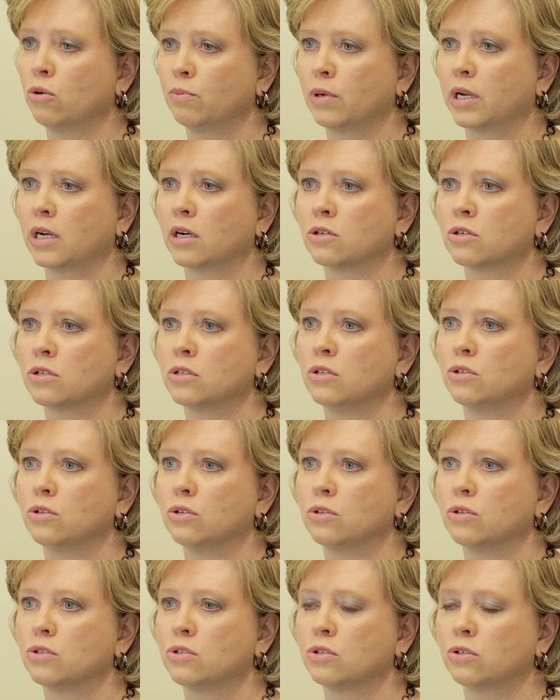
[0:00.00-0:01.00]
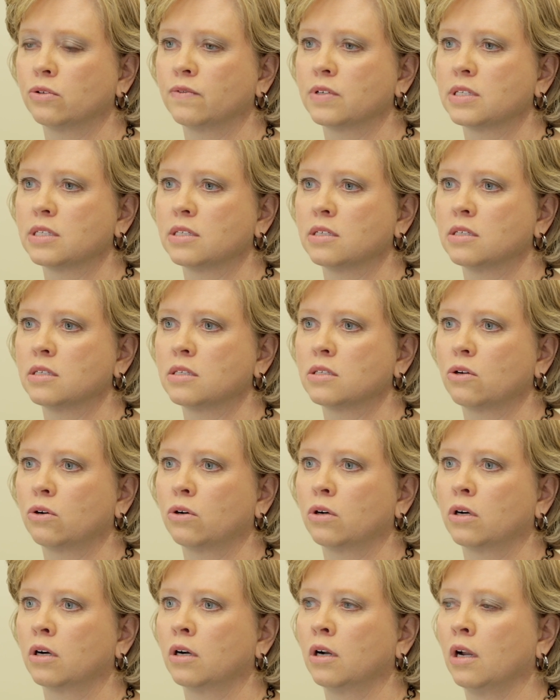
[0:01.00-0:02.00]
home care services
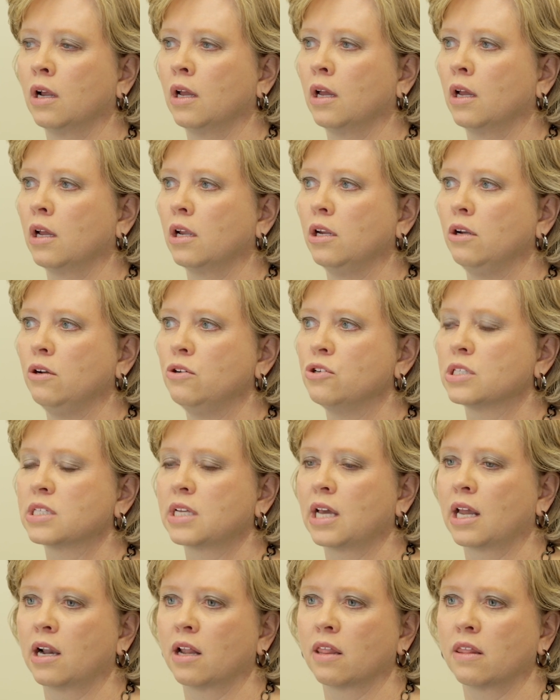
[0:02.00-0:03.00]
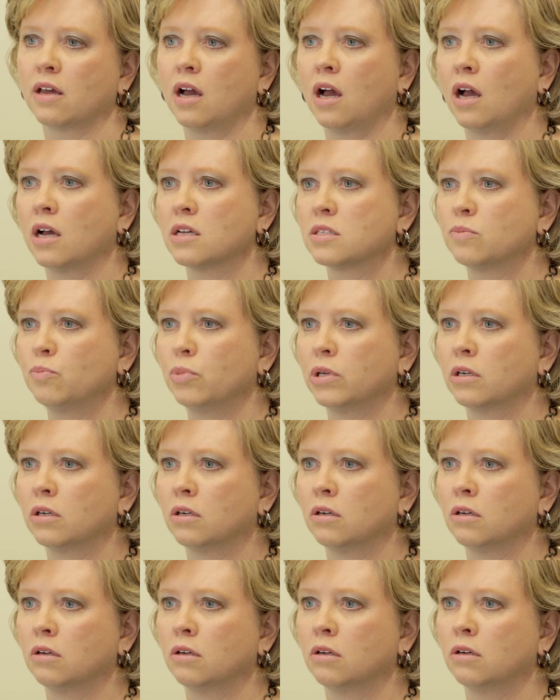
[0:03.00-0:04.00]
are you just got out of the
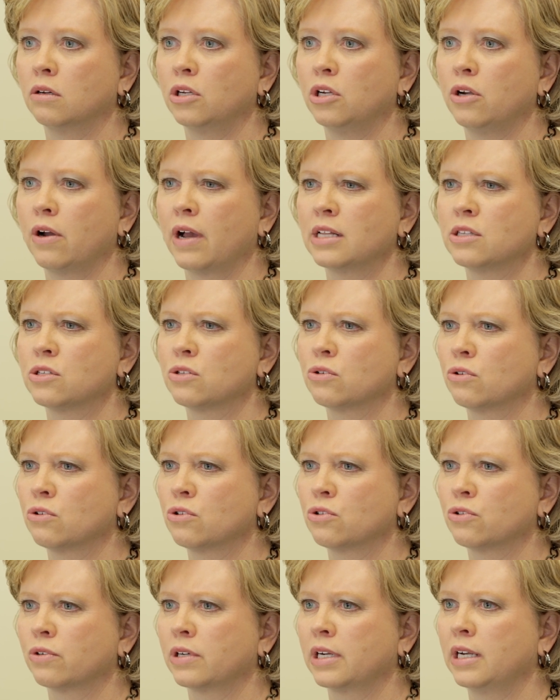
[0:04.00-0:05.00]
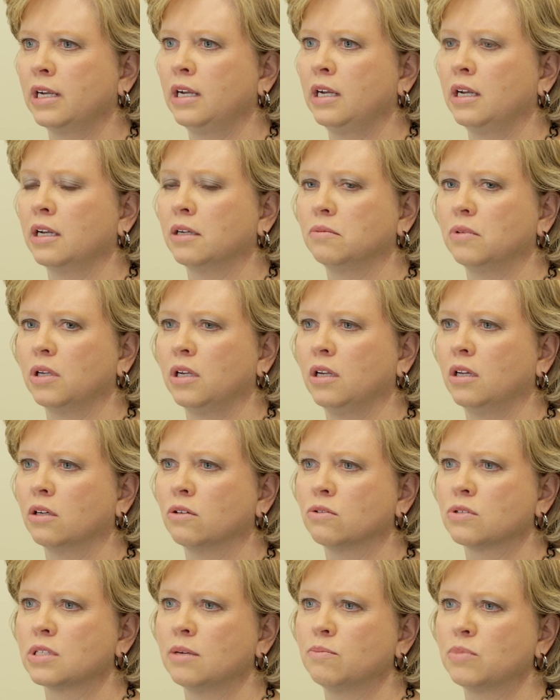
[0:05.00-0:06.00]
hospital, you had surgery. You
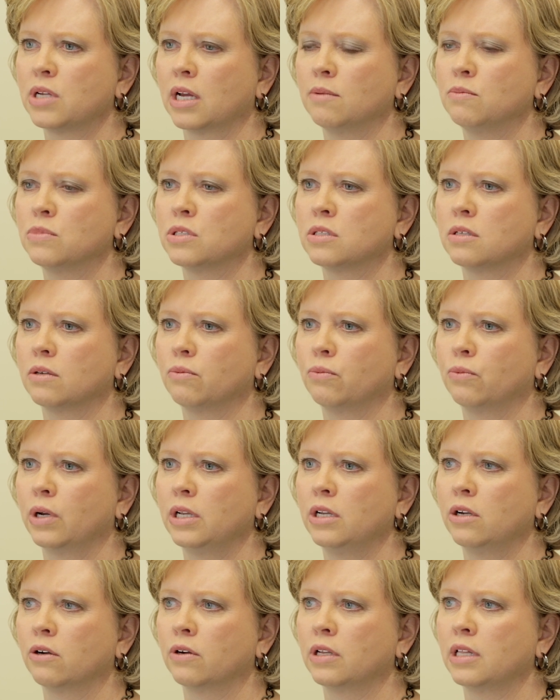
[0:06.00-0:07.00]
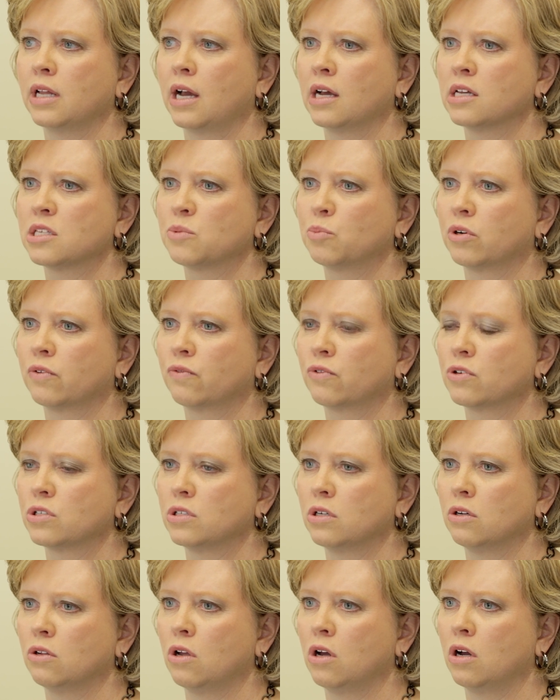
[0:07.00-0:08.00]
know, sometimes when you're in the hospital for
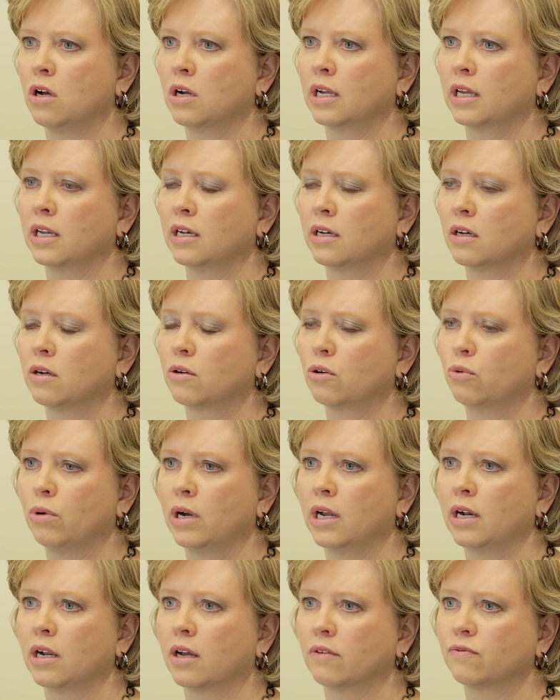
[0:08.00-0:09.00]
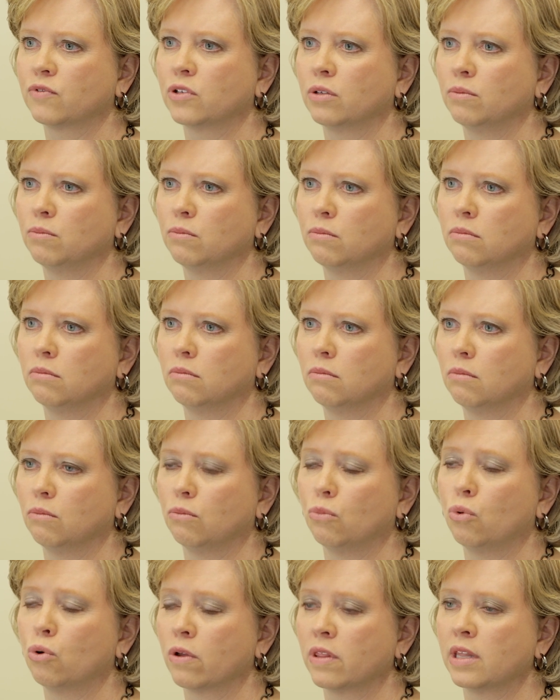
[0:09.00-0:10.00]
so long, and quite often
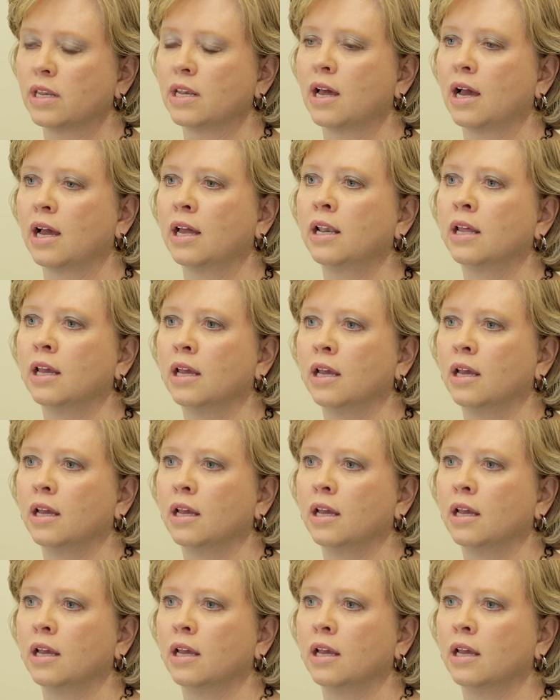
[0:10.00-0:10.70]
more than not,